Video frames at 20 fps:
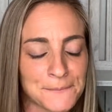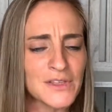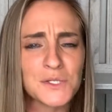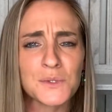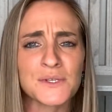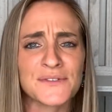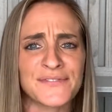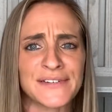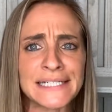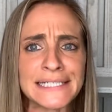This
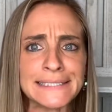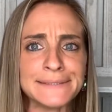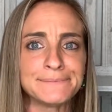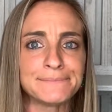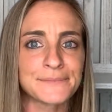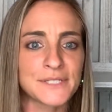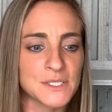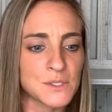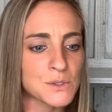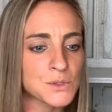was fun.
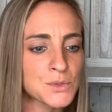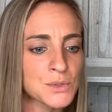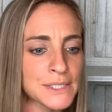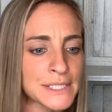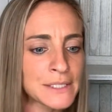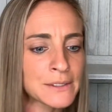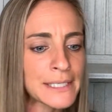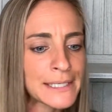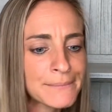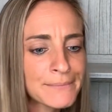This was
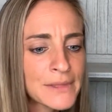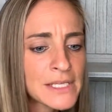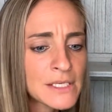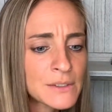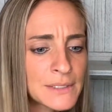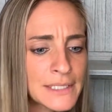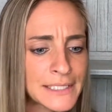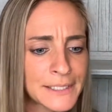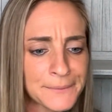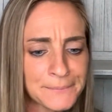really great. Thank
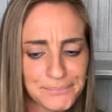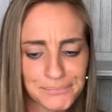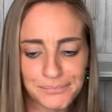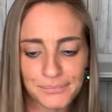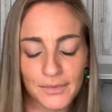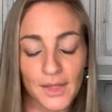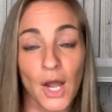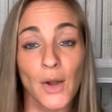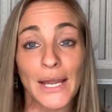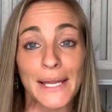you, Dina.
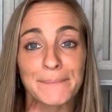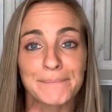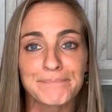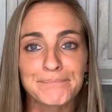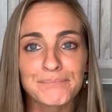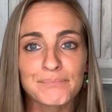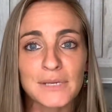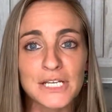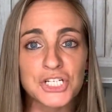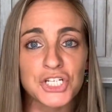Okay,
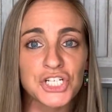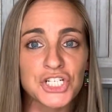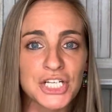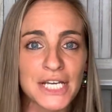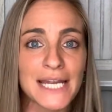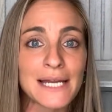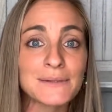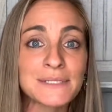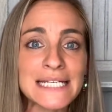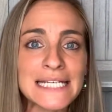make sure you check
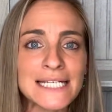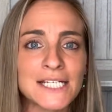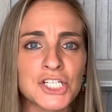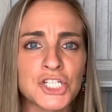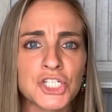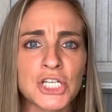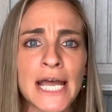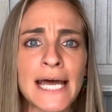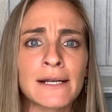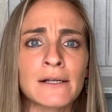out Dina's
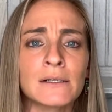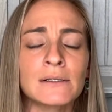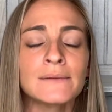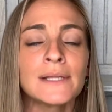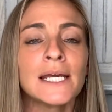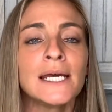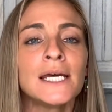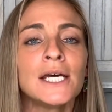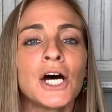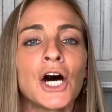channel.
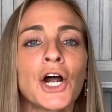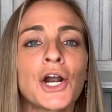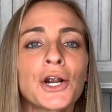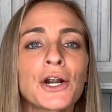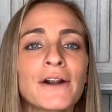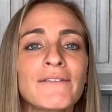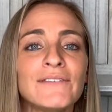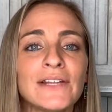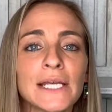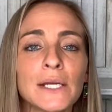
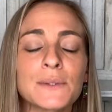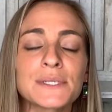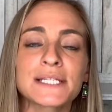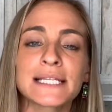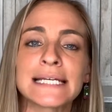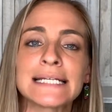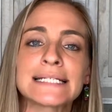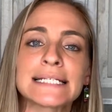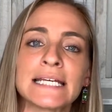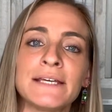Her video is
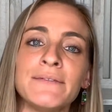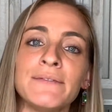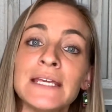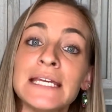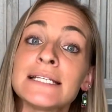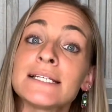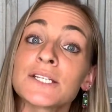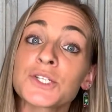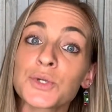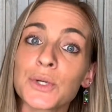linked in
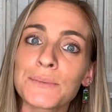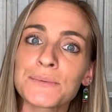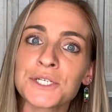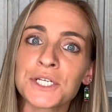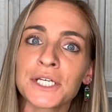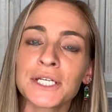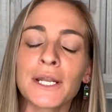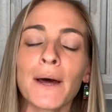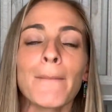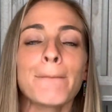the
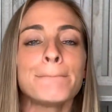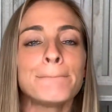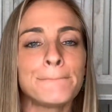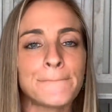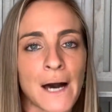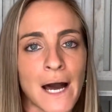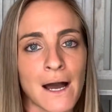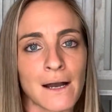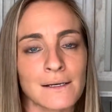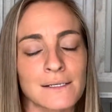description
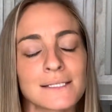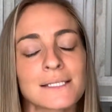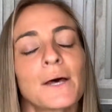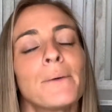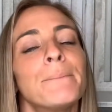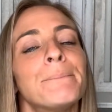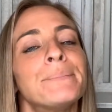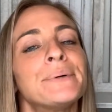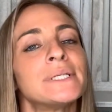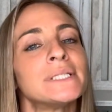box
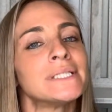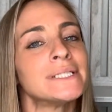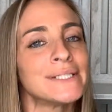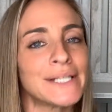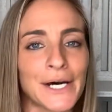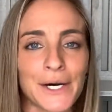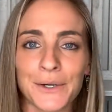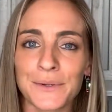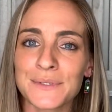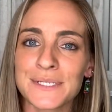
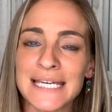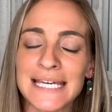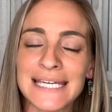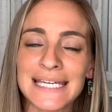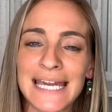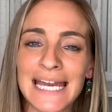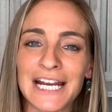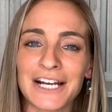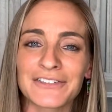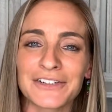below. Take
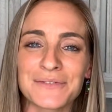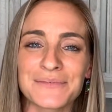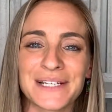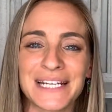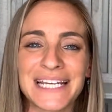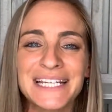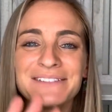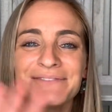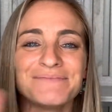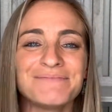care, everybody.